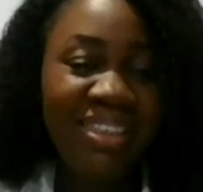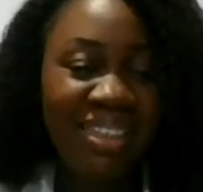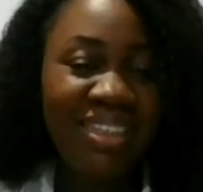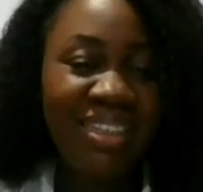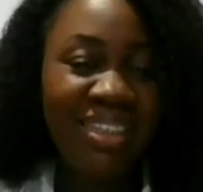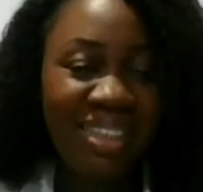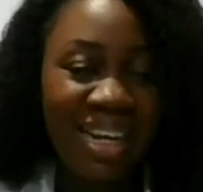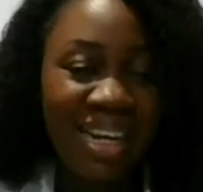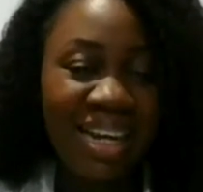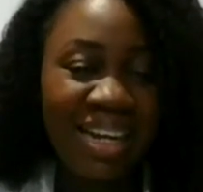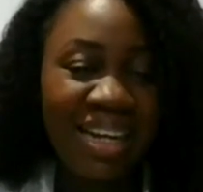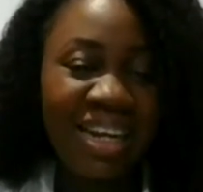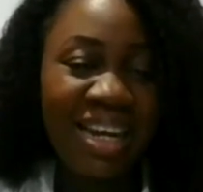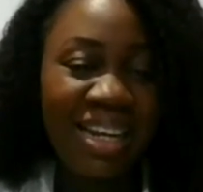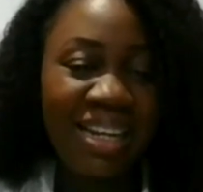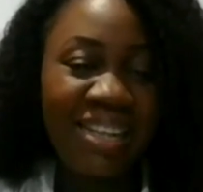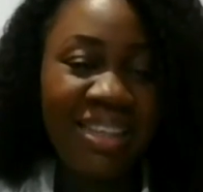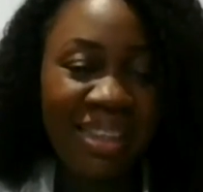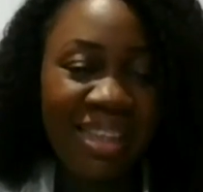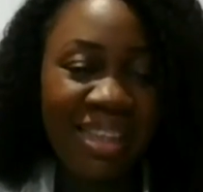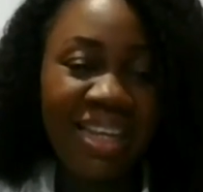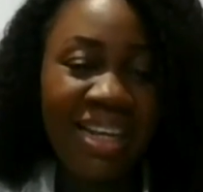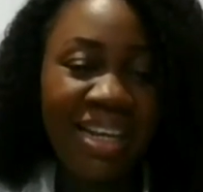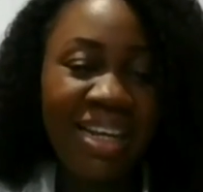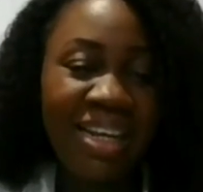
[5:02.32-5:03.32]
that can
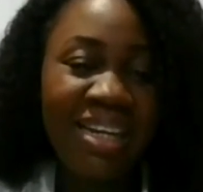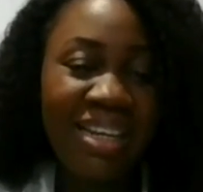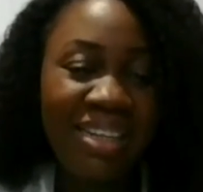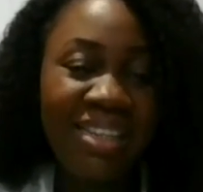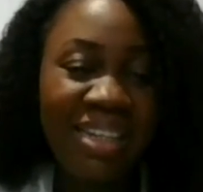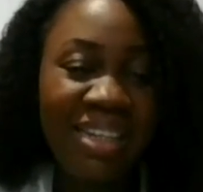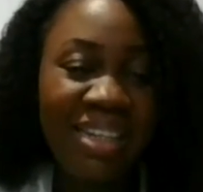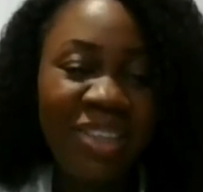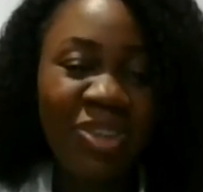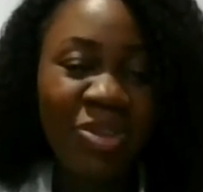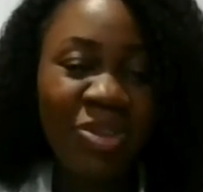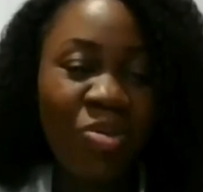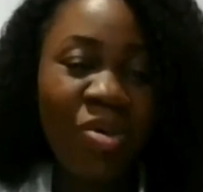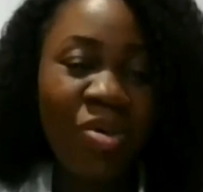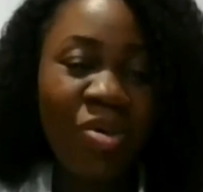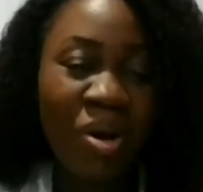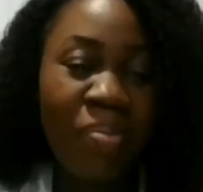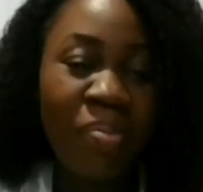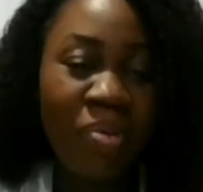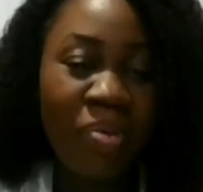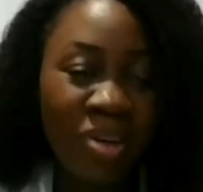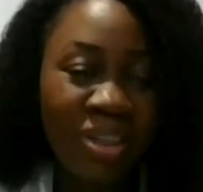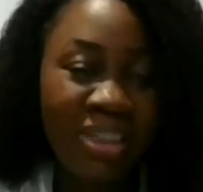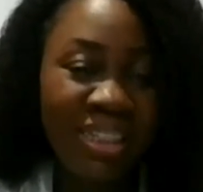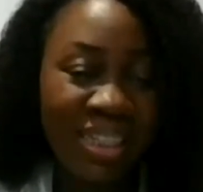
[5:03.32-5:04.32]
take this work
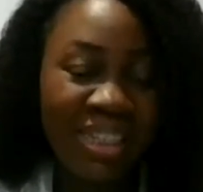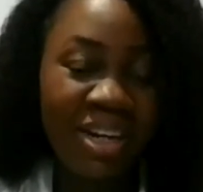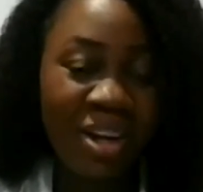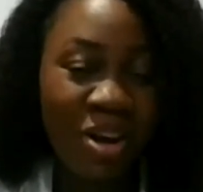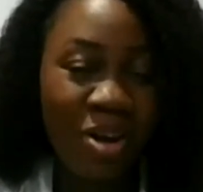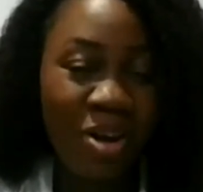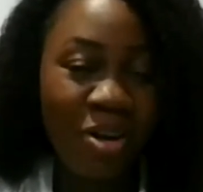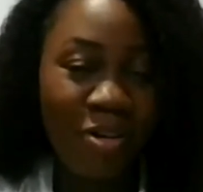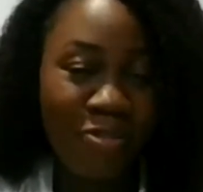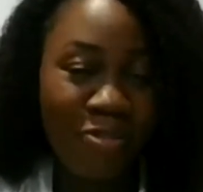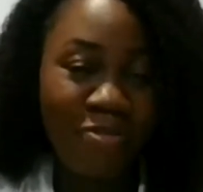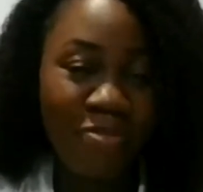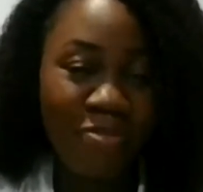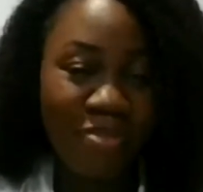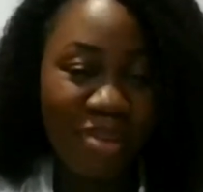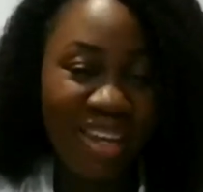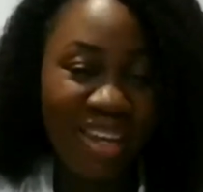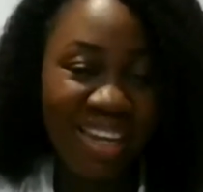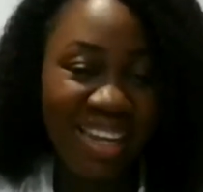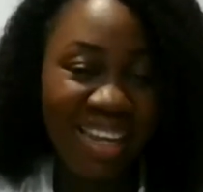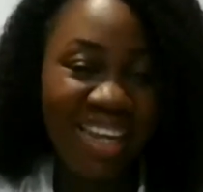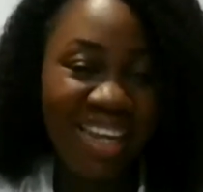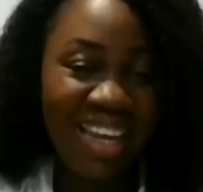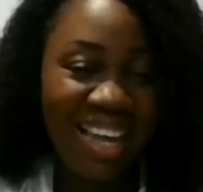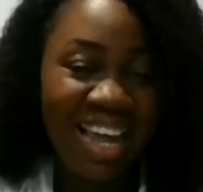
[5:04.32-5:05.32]
burden off
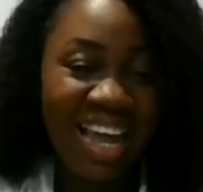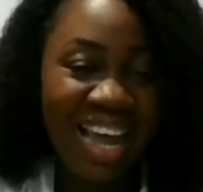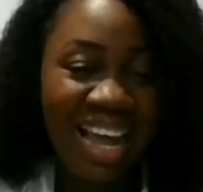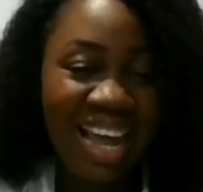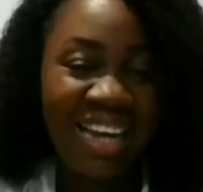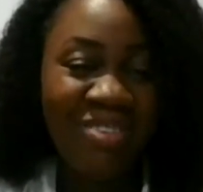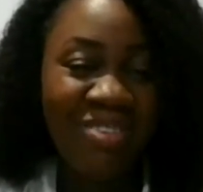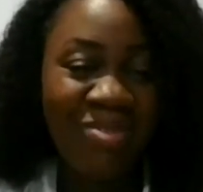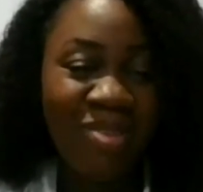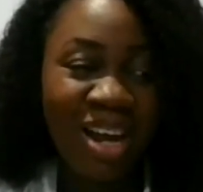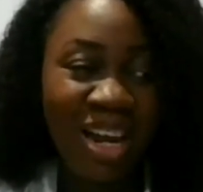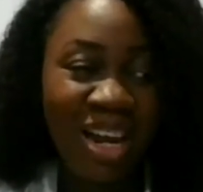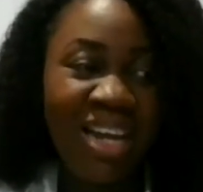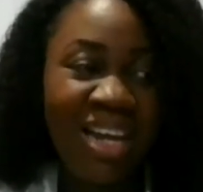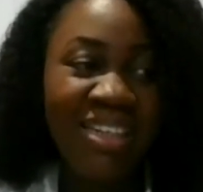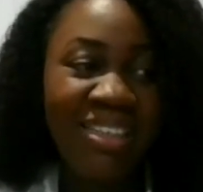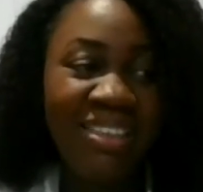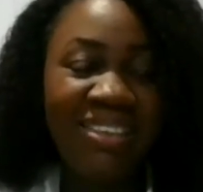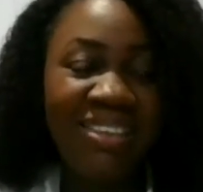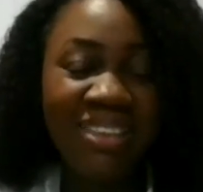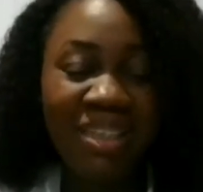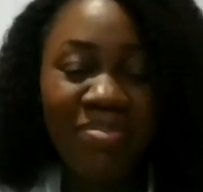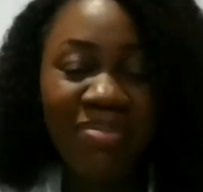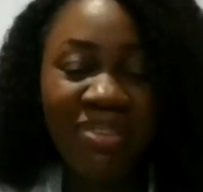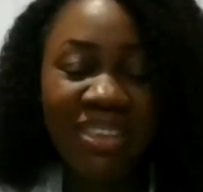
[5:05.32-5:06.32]
me. And while at the
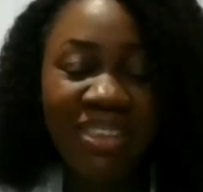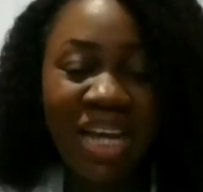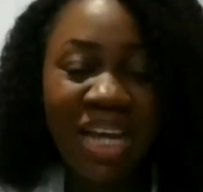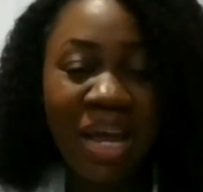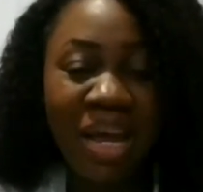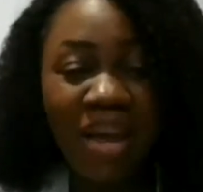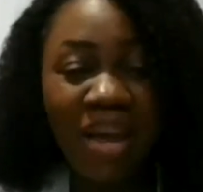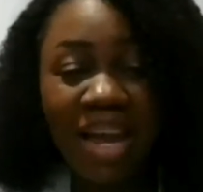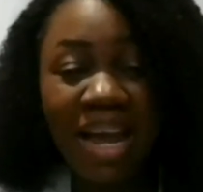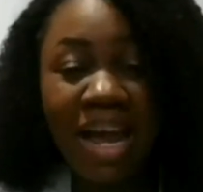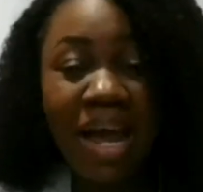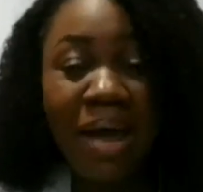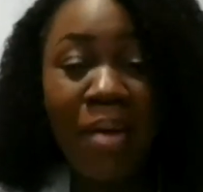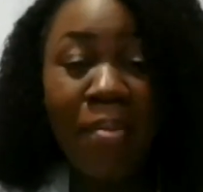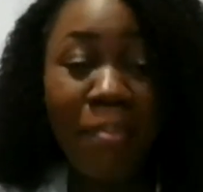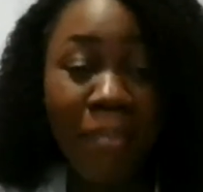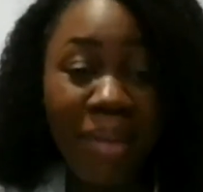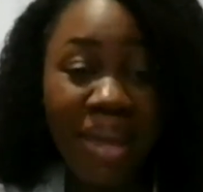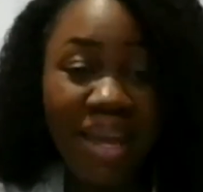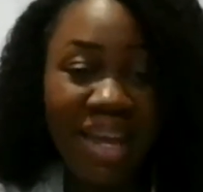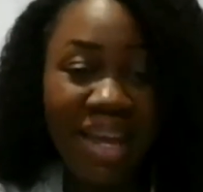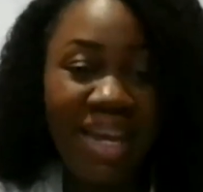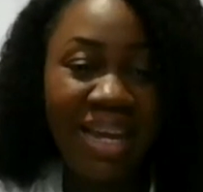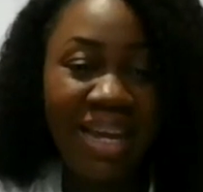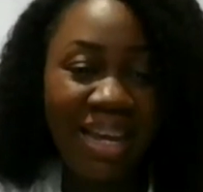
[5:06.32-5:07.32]
same time, I can
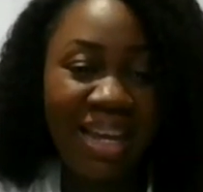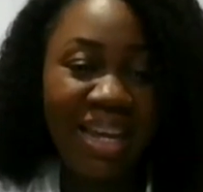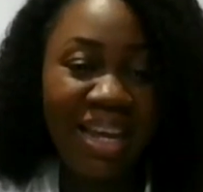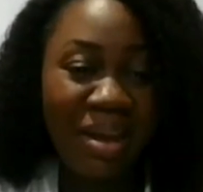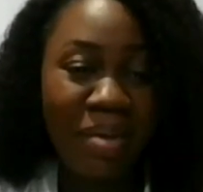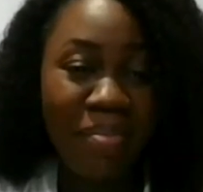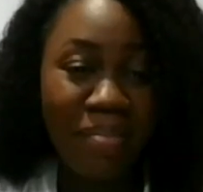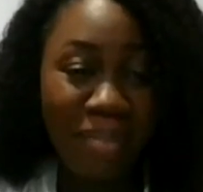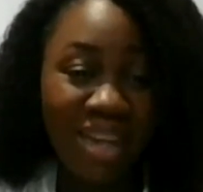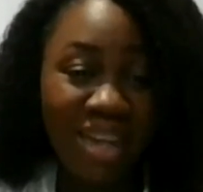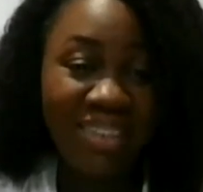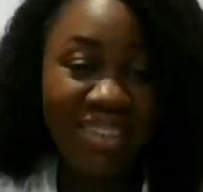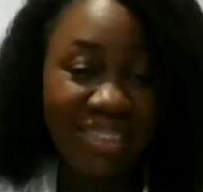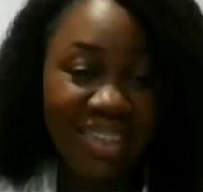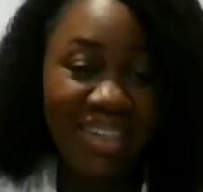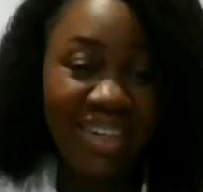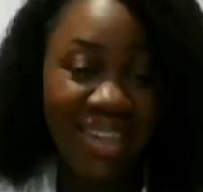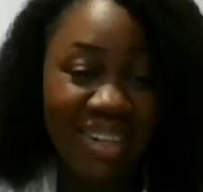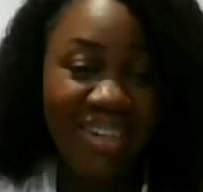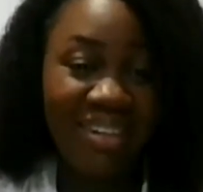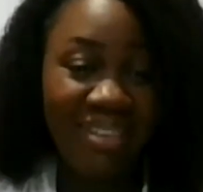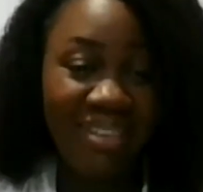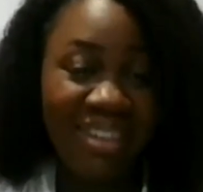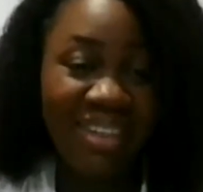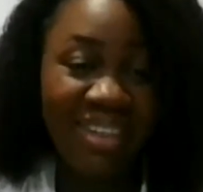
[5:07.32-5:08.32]
make my
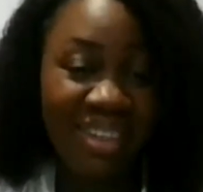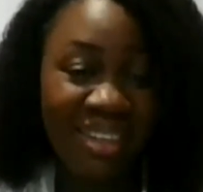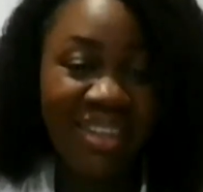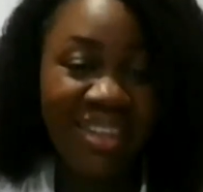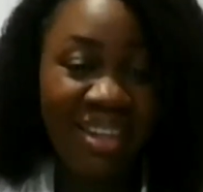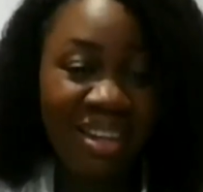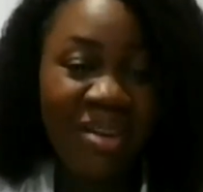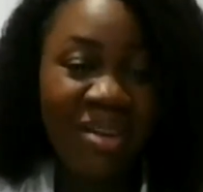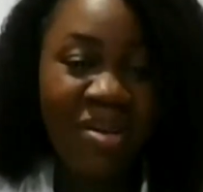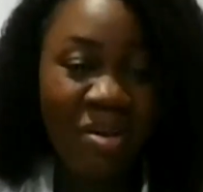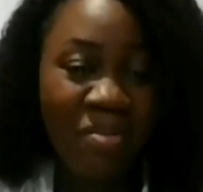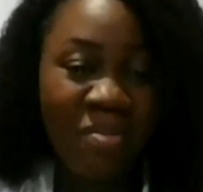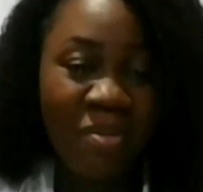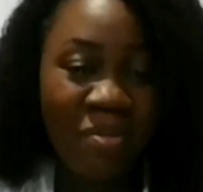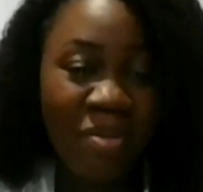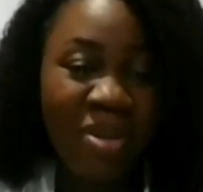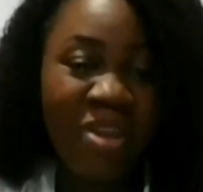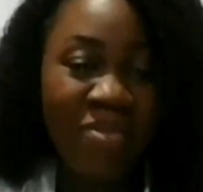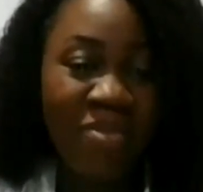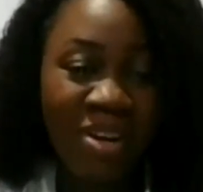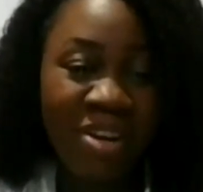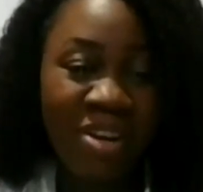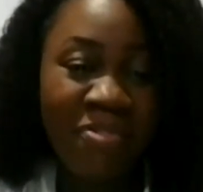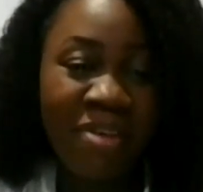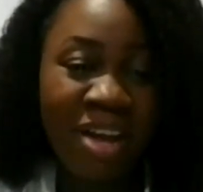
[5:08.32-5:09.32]
salary,
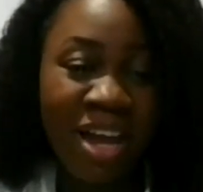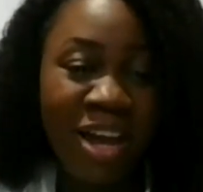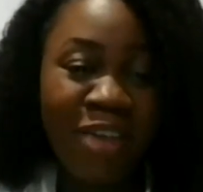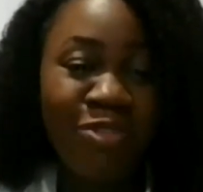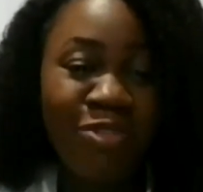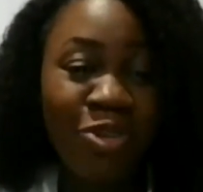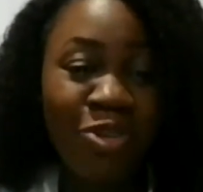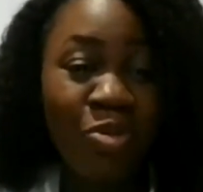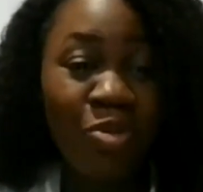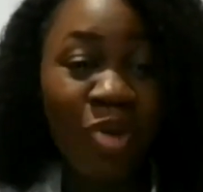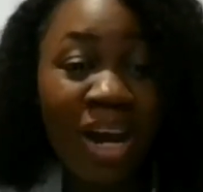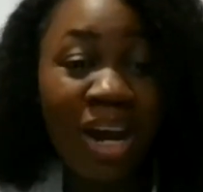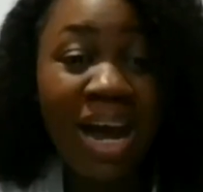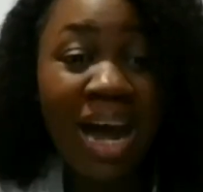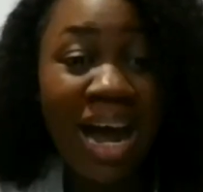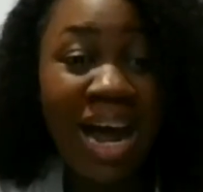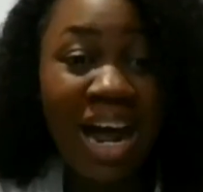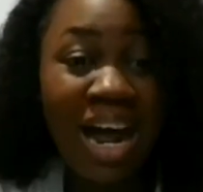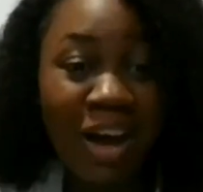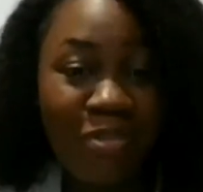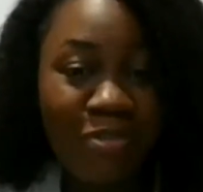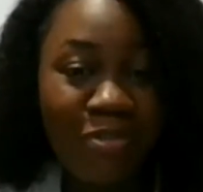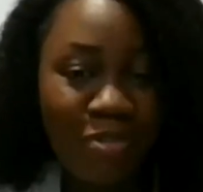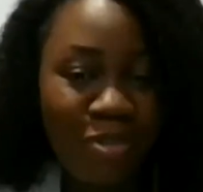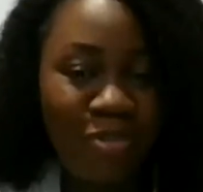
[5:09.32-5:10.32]
even if I have to work
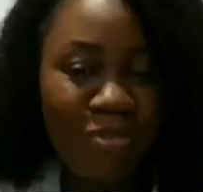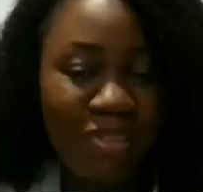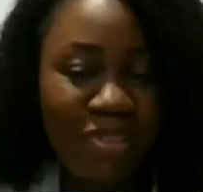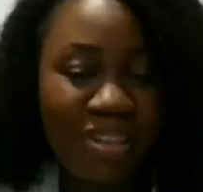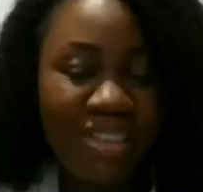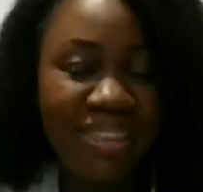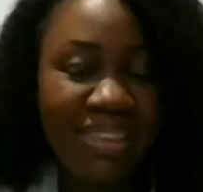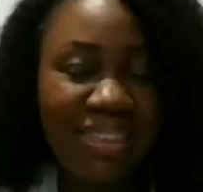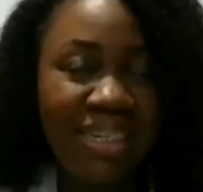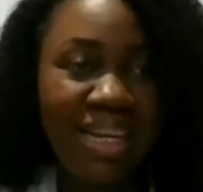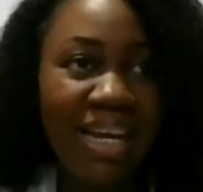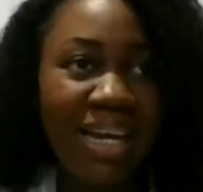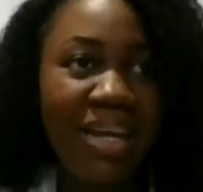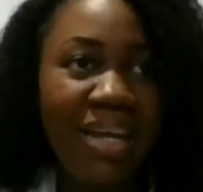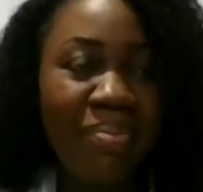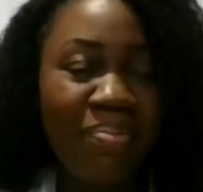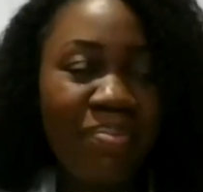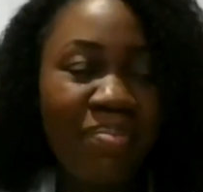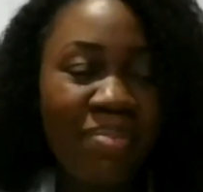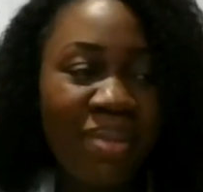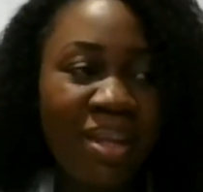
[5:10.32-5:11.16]
half of the time.